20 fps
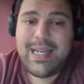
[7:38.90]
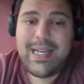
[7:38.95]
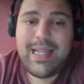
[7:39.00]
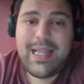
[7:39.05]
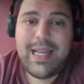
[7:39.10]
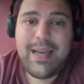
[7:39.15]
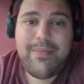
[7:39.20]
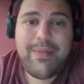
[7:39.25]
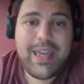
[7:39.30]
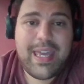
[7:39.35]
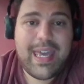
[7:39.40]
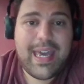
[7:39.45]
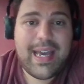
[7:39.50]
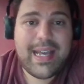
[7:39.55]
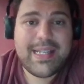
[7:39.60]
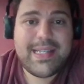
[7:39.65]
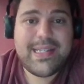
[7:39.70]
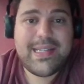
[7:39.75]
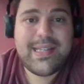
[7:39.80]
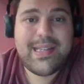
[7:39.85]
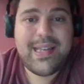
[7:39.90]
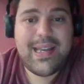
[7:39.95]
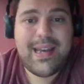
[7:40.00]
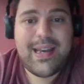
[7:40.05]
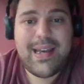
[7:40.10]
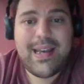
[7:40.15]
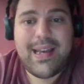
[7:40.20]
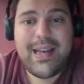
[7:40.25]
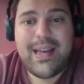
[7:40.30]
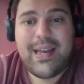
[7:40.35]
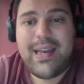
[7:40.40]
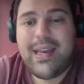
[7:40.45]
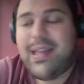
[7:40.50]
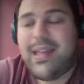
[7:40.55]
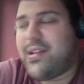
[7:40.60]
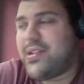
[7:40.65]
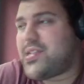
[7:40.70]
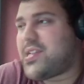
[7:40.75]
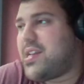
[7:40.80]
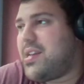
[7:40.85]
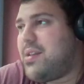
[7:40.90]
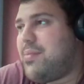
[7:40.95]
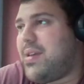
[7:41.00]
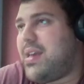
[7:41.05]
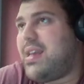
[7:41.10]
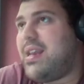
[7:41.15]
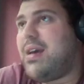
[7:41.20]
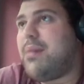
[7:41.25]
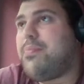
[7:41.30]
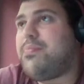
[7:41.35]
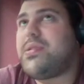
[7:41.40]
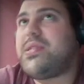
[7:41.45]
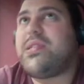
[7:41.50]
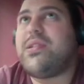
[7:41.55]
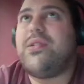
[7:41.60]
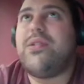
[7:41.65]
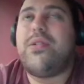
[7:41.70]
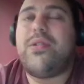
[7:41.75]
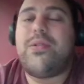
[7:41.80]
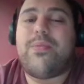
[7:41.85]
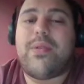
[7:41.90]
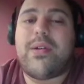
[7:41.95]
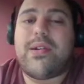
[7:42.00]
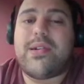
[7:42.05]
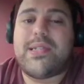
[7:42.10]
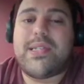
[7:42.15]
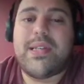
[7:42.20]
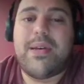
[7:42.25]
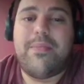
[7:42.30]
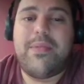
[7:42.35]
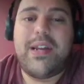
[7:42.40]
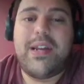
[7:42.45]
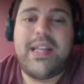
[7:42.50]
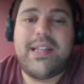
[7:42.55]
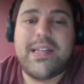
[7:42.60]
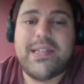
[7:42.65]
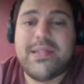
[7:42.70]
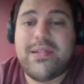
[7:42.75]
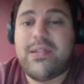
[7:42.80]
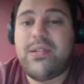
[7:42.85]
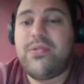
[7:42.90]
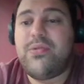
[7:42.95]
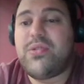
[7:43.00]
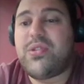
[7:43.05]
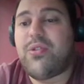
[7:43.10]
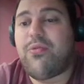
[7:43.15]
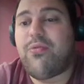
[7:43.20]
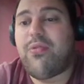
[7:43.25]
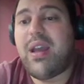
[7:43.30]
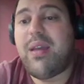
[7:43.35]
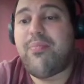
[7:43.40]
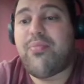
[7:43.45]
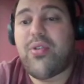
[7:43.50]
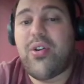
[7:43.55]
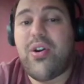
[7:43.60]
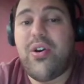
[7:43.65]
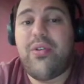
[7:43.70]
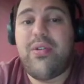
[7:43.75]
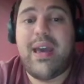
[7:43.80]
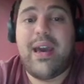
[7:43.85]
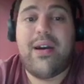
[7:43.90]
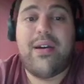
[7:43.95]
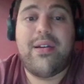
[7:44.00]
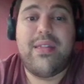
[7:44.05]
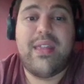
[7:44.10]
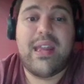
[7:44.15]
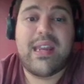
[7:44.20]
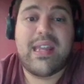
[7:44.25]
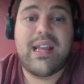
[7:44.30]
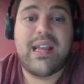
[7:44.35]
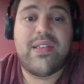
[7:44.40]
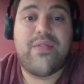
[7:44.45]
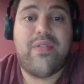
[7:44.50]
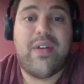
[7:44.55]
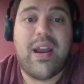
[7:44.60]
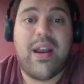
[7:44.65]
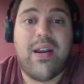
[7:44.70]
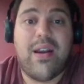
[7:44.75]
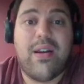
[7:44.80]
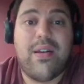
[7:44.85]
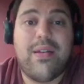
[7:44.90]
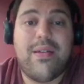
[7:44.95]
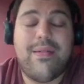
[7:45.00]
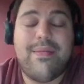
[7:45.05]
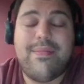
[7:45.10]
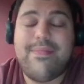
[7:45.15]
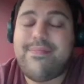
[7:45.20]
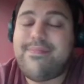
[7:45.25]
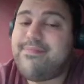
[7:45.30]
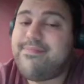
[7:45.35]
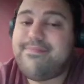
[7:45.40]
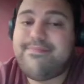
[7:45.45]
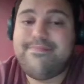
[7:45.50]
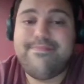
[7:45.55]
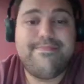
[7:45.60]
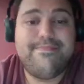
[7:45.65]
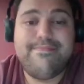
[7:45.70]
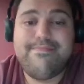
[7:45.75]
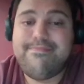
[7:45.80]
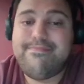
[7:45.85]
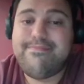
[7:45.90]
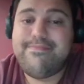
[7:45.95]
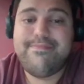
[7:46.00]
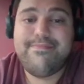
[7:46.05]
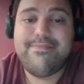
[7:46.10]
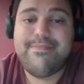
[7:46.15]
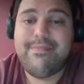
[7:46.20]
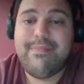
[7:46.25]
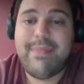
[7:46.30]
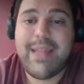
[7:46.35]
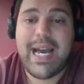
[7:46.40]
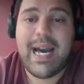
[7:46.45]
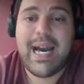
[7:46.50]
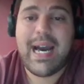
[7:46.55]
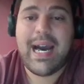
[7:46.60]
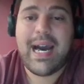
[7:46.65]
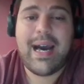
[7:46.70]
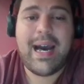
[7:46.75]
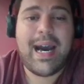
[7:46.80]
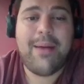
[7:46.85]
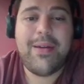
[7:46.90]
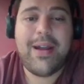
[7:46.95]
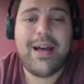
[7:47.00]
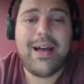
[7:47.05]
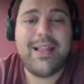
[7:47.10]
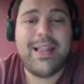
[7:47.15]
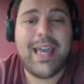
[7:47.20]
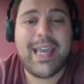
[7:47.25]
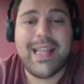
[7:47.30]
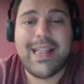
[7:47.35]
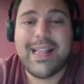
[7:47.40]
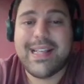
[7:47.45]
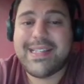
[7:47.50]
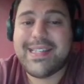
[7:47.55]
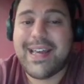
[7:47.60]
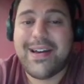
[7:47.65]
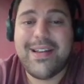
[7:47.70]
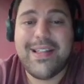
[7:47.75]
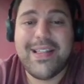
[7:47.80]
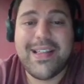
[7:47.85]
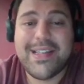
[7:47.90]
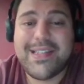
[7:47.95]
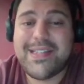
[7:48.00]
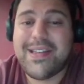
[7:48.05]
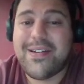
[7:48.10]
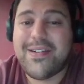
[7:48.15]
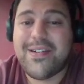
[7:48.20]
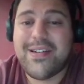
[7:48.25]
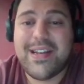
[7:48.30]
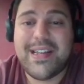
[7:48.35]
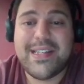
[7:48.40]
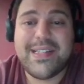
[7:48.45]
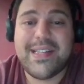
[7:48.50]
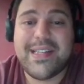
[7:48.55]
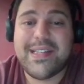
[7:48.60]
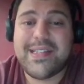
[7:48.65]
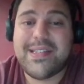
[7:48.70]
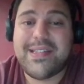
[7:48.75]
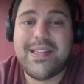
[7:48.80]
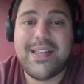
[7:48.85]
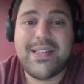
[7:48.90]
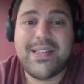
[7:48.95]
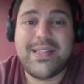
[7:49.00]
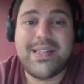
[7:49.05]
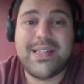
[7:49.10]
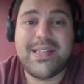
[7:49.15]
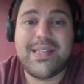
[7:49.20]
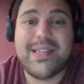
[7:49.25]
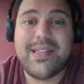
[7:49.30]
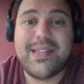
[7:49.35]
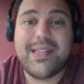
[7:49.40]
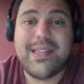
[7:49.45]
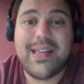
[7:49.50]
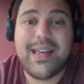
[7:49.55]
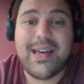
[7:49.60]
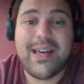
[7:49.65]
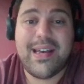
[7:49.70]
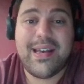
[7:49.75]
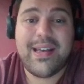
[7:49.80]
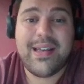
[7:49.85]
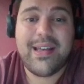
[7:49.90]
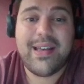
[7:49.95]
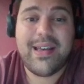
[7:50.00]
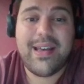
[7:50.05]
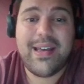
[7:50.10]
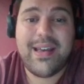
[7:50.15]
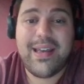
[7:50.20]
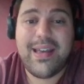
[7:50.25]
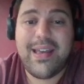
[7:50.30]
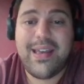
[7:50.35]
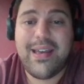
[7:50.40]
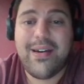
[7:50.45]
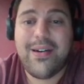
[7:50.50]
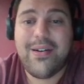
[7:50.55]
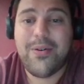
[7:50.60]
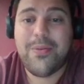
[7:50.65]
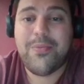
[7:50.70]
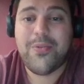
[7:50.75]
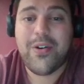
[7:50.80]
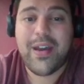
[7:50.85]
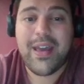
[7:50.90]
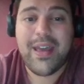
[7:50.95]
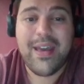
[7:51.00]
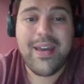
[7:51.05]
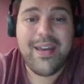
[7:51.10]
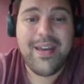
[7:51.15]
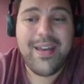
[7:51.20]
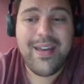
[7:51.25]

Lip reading: Let me guess. There's going to be an episode where somebody doesn't use the right pronoun and then gets fired. I'm not liking the sound of this series. This isn't... oh boy.